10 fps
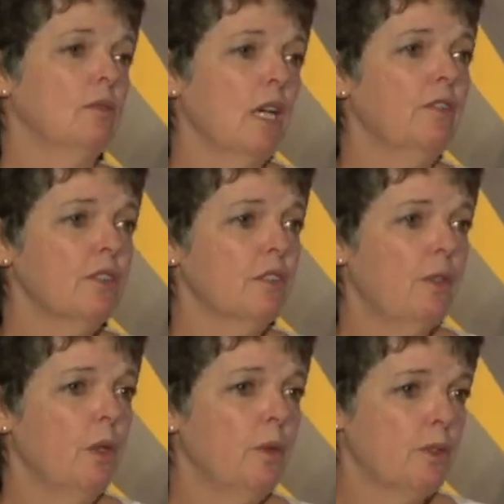novels have
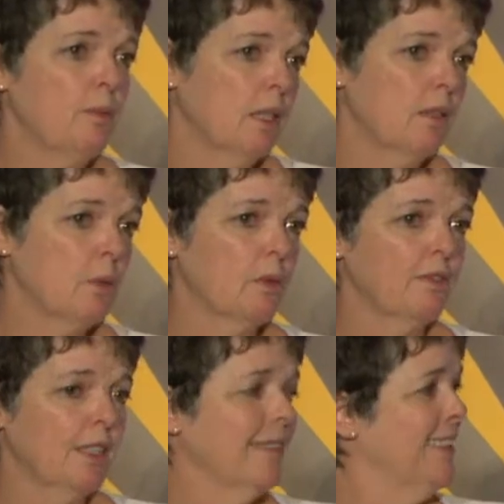always been sort
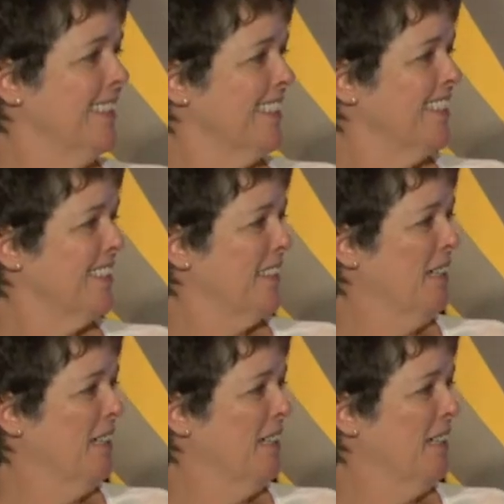of an elitist,